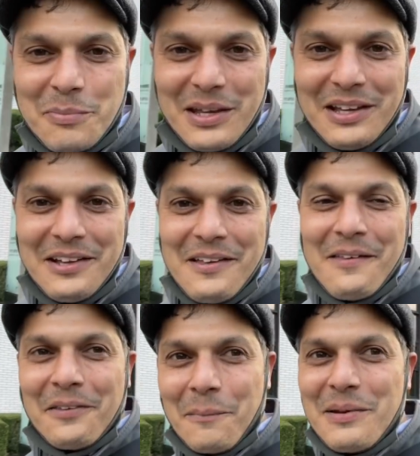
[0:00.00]
be
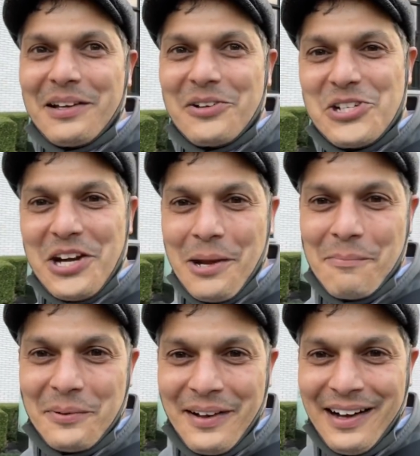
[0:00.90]
they'll be in good
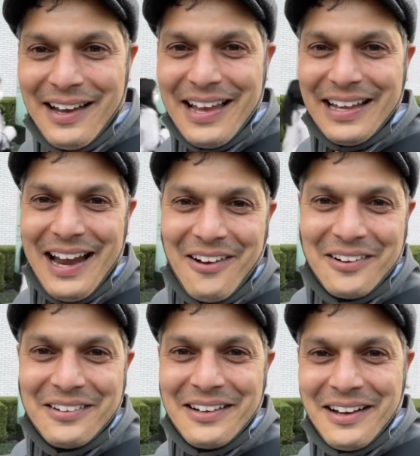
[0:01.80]
shape, uh, hanging
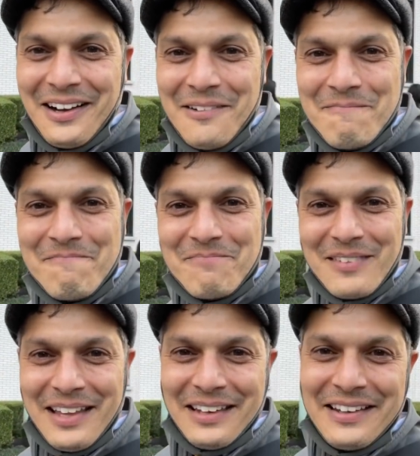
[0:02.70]
out um,
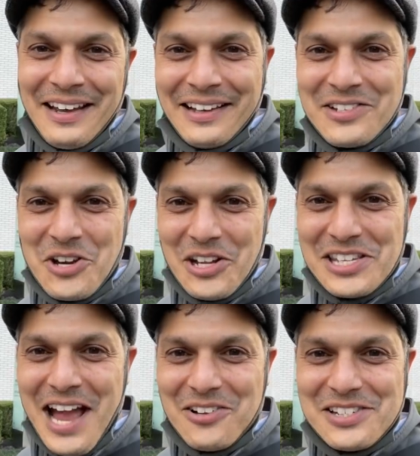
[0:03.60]
in uh,
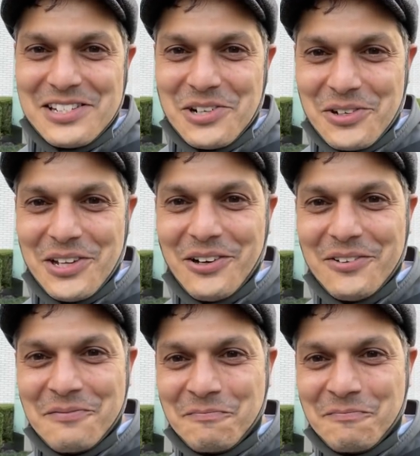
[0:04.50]
John's house in Tokyo.